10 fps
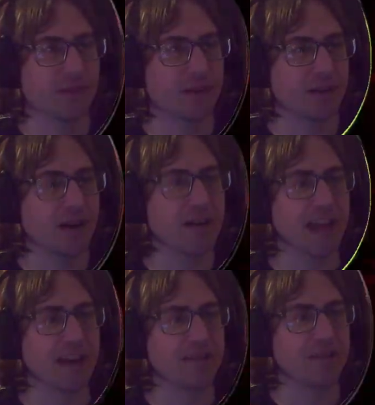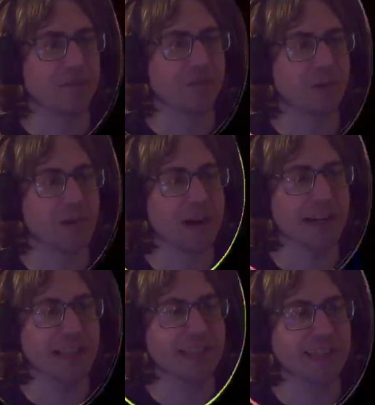Okay, well we're in
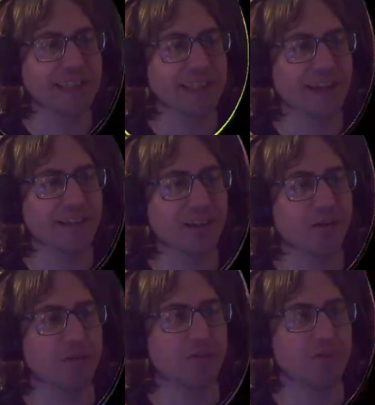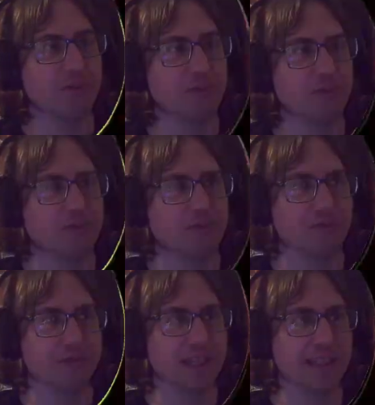a side hole.
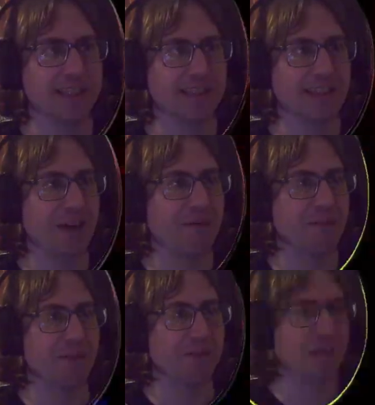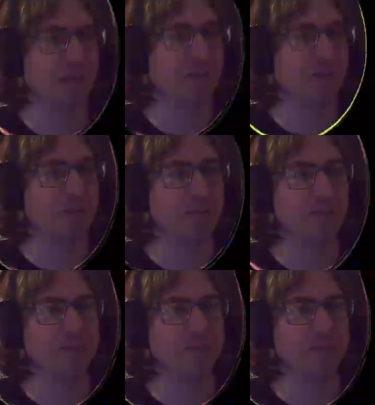That's helpful, apart from